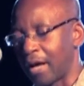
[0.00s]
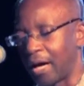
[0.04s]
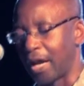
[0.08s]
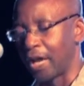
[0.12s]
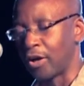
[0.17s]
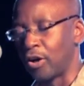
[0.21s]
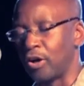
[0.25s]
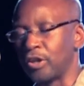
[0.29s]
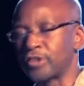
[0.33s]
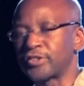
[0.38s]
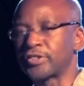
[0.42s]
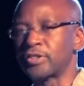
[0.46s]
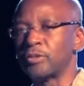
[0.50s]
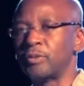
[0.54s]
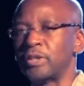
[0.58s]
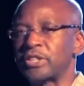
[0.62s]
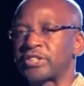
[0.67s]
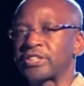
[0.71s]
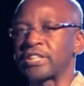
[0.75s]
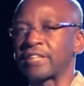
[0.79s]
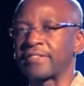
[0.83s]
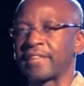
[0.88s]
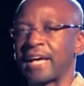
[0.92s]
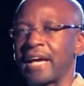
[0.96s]
I also
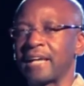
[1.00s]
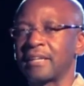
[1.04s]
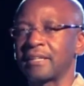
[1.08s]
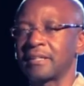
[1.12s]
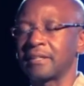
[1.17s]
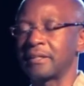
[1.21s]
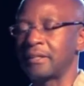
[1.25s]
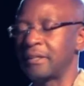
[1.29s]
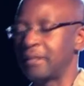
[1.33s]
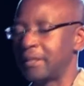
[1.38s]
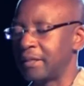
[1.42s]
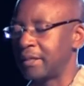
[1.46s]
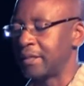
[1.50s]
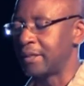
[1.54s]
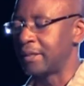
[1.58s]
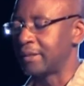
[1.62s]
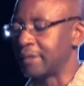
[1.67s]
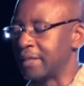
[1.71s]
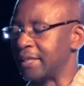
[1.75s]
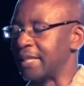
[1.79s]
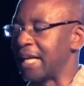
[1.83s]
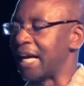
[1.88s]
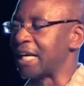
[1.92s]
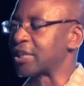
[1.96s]
wish to thank
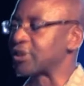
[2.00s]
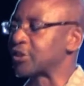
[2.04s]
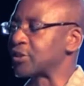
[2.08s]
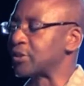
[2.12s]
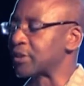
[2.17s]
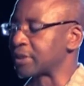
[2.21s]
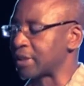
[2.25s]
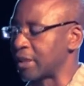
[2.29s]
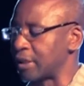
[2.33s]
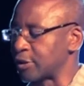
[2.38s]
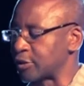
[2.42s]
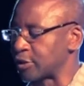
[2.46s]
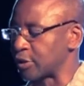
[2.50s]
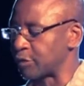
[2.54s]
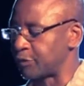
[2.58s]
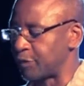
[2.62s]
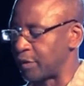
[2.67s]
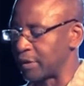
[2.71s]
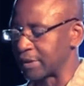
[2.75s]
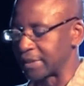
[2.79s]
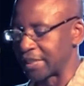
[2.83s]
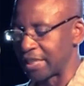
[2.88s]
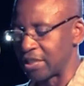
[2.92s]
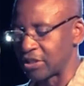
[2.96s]
the National Culture
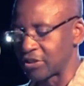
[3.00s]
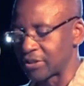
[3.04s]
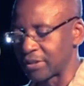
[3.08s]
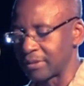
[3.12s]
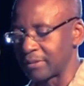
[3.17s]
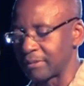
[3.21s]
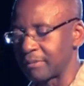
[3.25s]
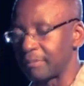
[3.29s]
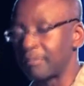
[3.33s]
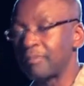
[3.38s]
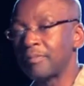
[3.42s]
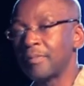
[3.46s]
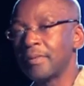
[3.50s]
Foundation